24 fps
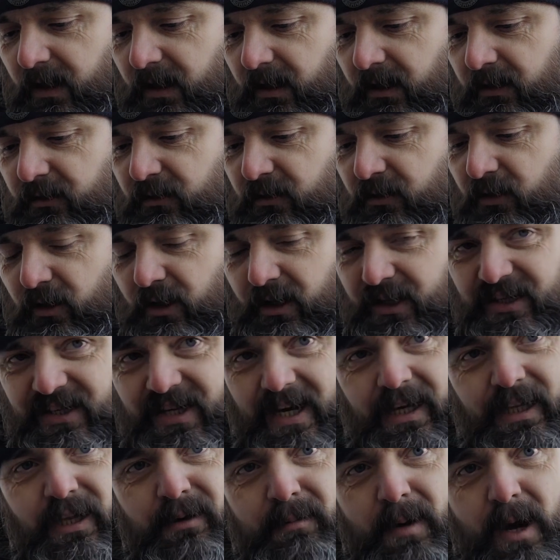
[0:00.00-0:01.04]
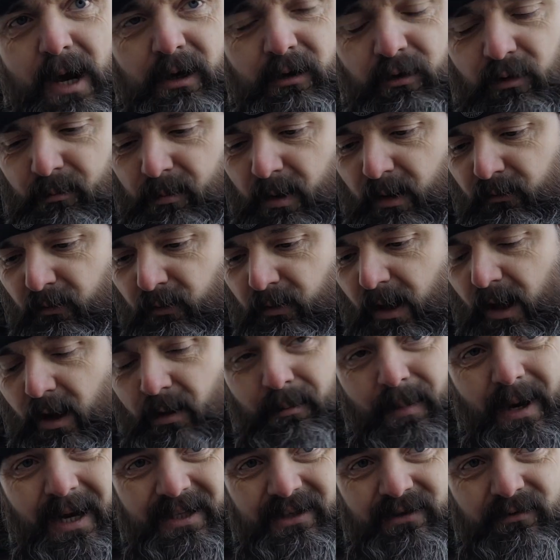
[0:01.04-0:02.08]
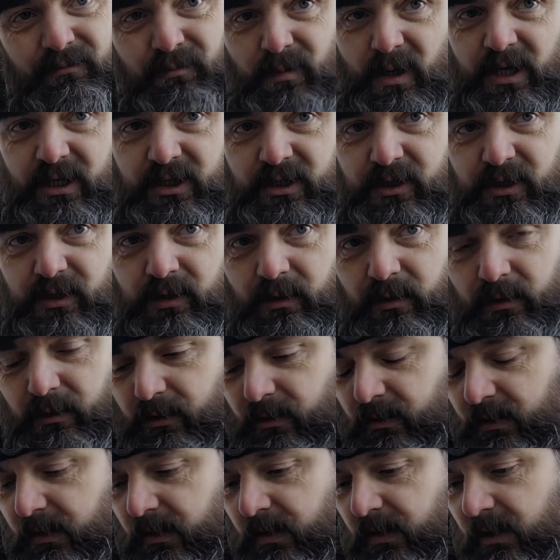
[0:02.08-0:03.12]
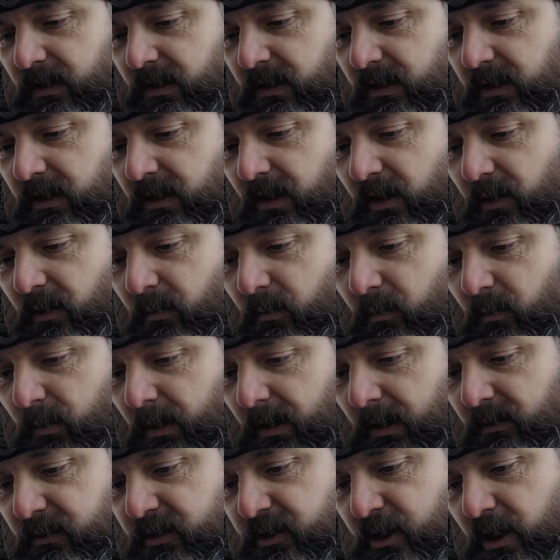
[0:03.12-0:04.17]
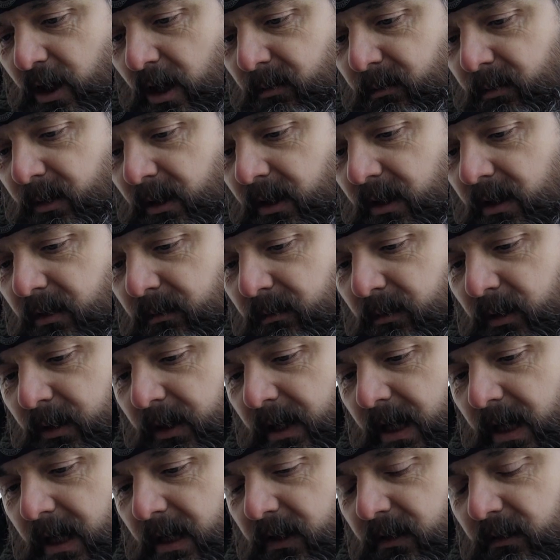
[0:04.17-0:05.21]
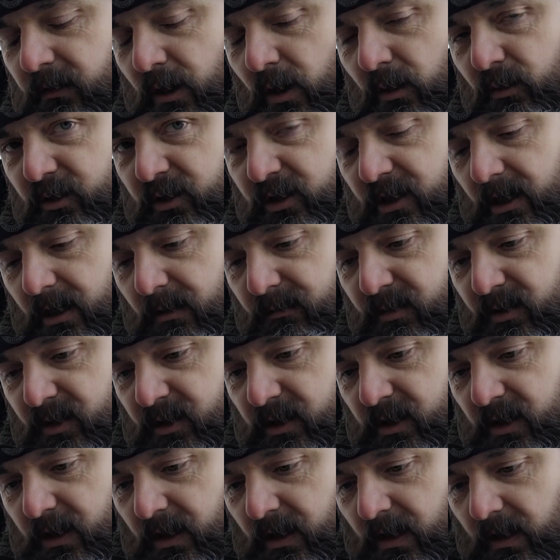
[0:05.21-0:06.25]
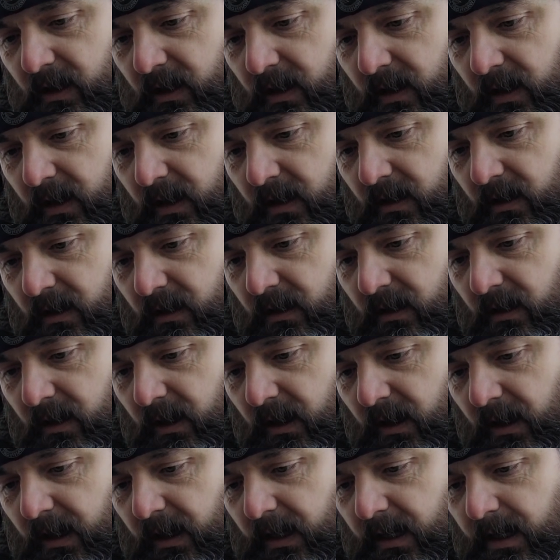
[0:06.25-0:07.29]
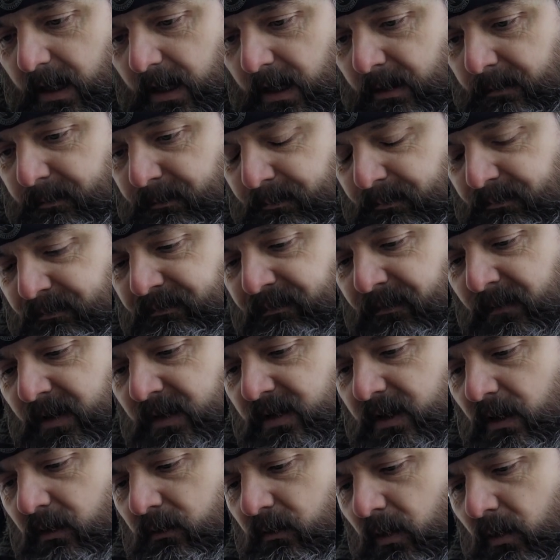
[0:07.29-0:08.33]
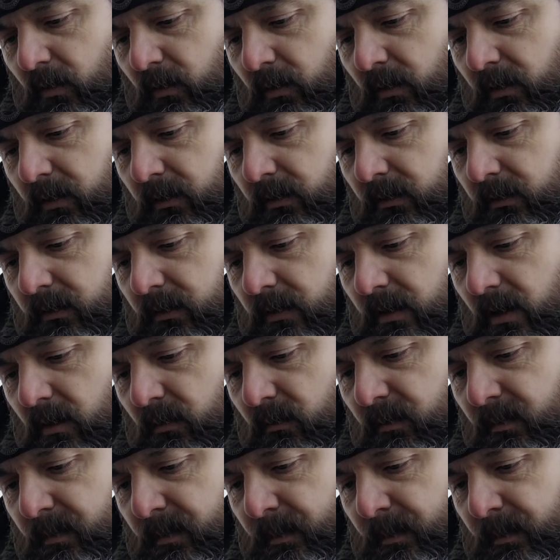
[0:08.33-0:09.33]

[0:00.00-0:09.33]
It's just got a tiny micro bevel that I might have missed while I was sharpening. But yeah, no chips. Is that a roll? No.